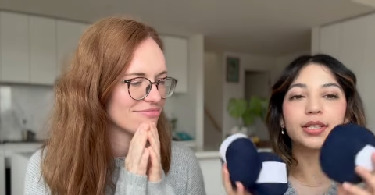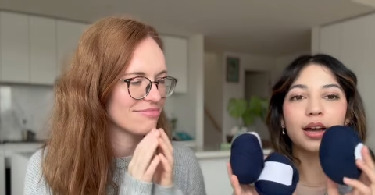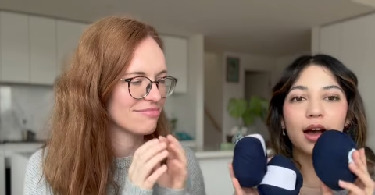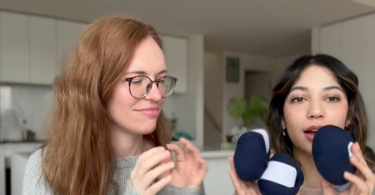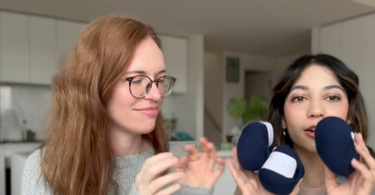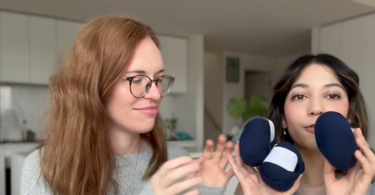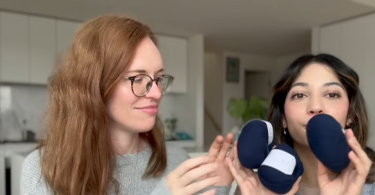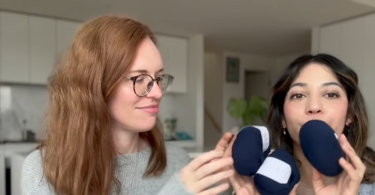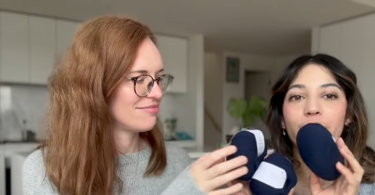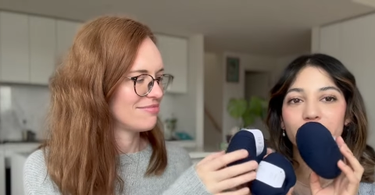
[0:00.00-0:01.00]
Speaker 1: dark
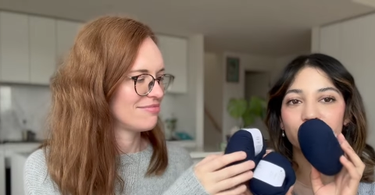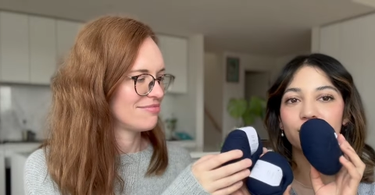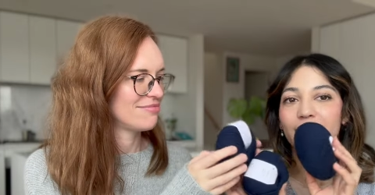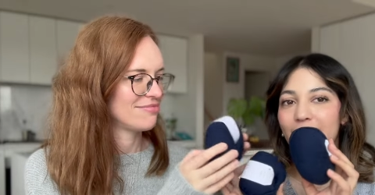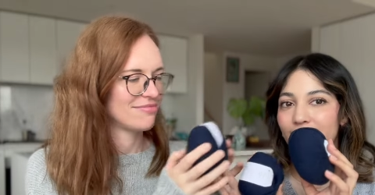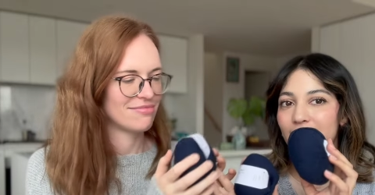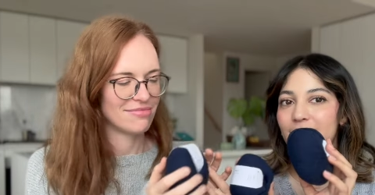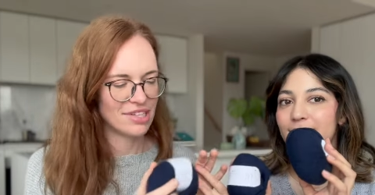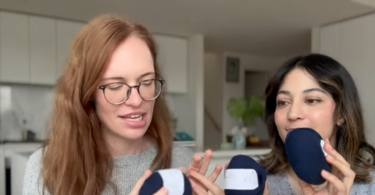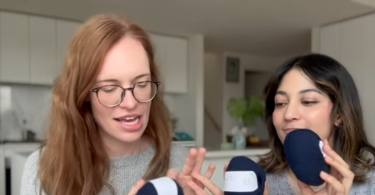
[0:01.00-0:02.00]
French
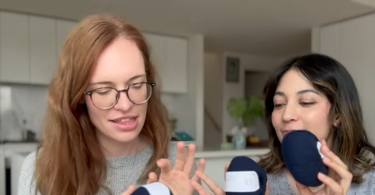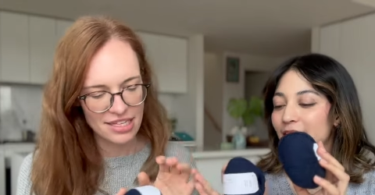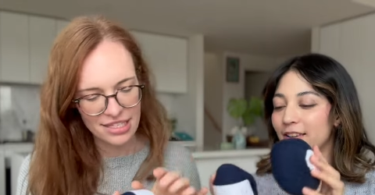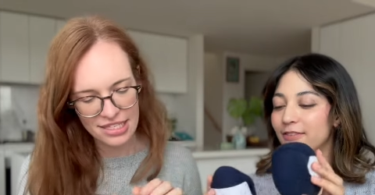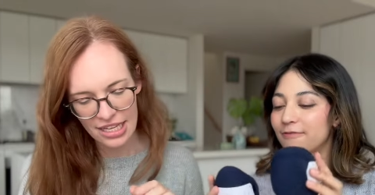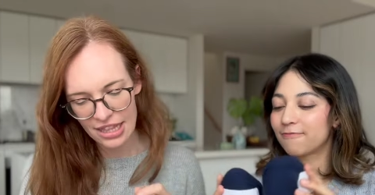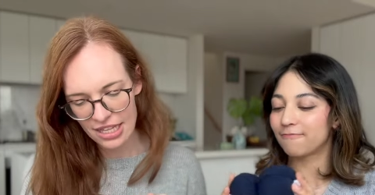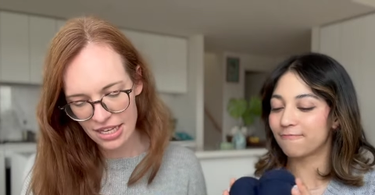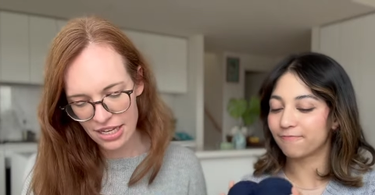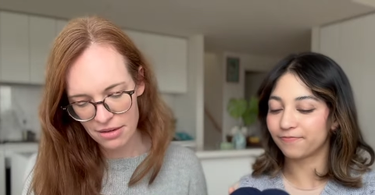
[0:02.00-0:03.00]
navy.
Speaker 2: And like, this is in
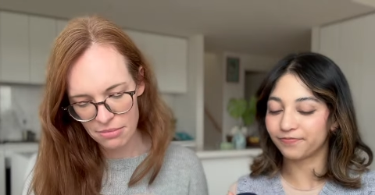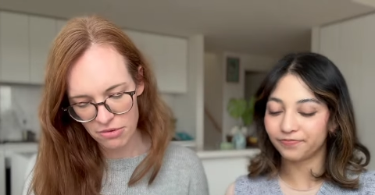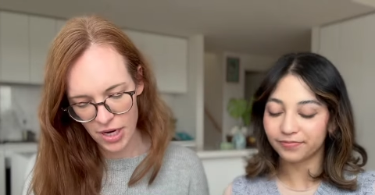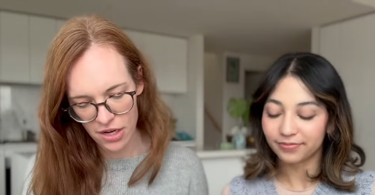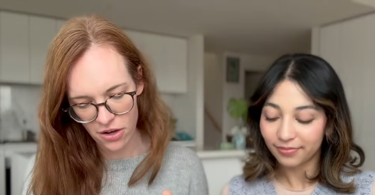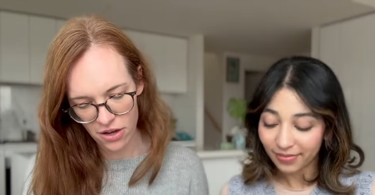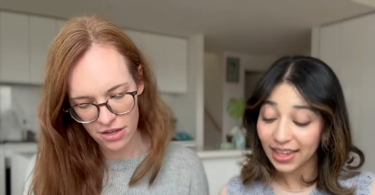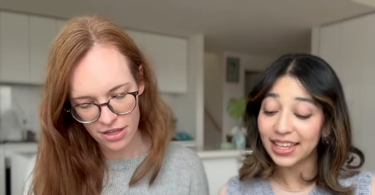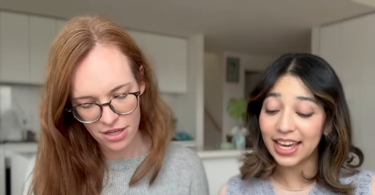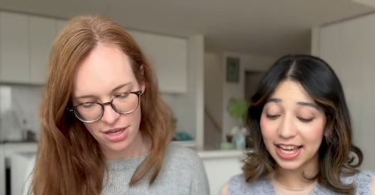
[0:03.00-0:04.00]
the merino.
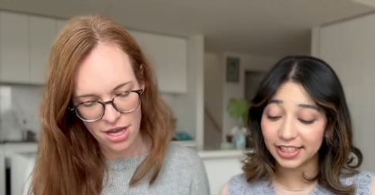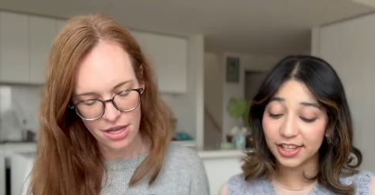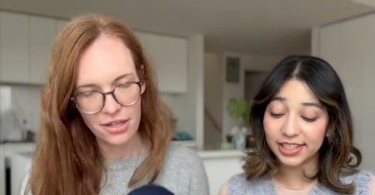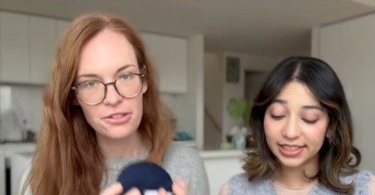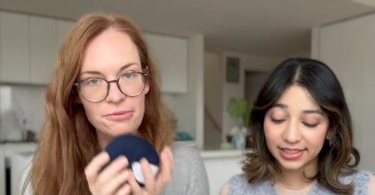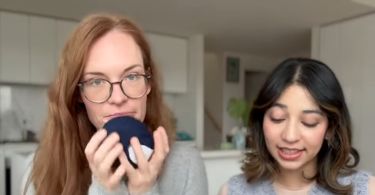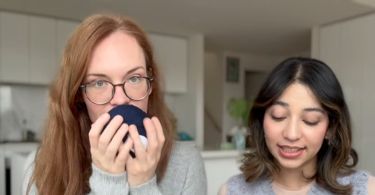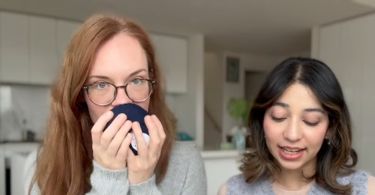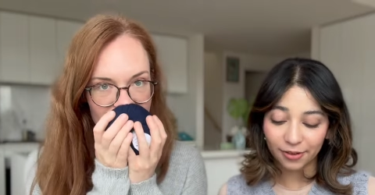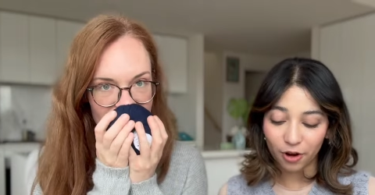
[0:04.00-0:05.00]
Yeah,
Speaker 1: so this is a
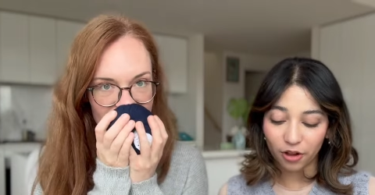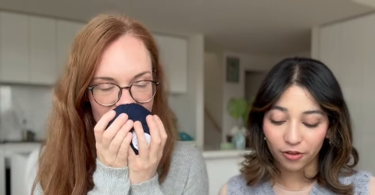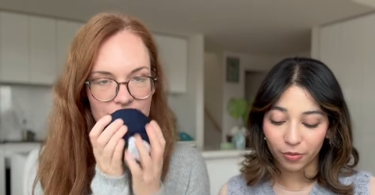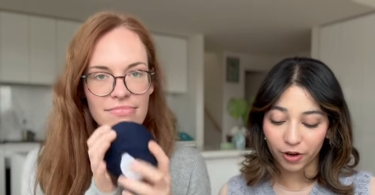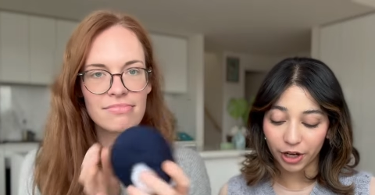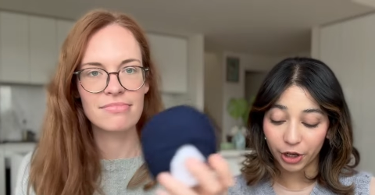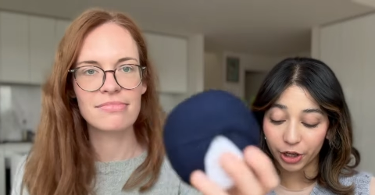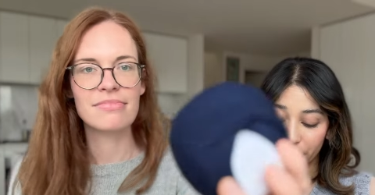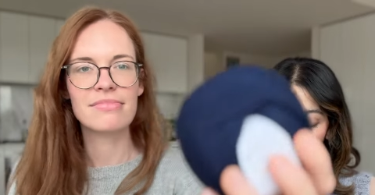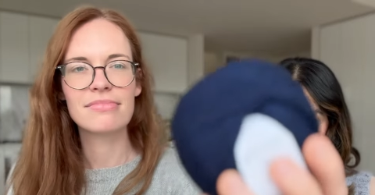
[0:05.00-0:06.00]
knitting for olive merino.
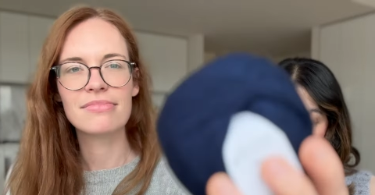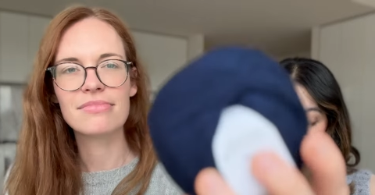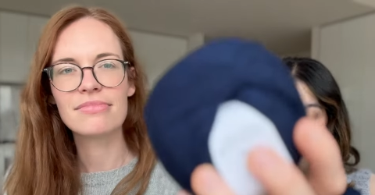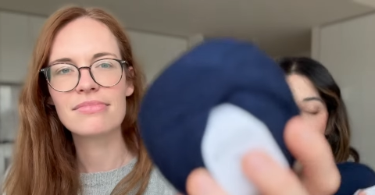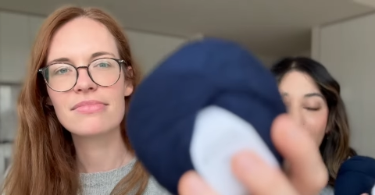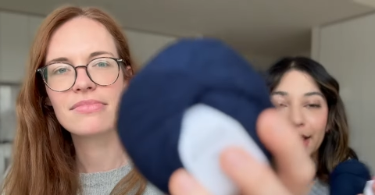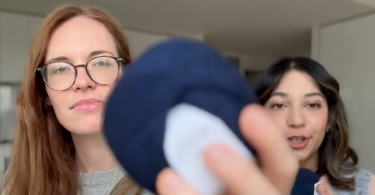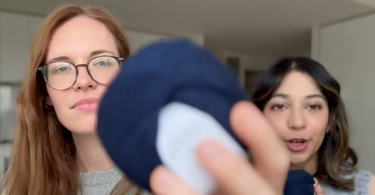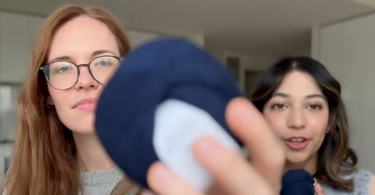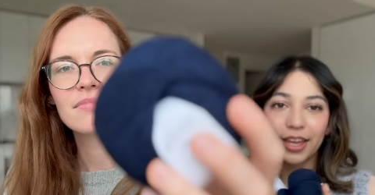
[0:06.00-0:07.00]
Mm. I
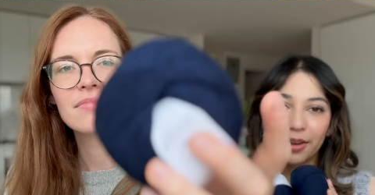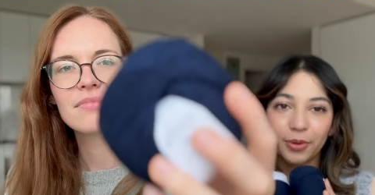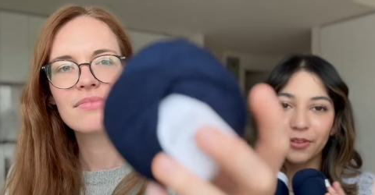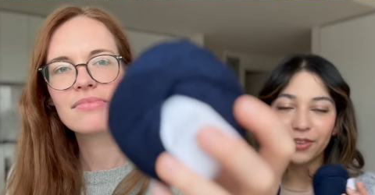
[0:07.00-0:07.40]
know that we've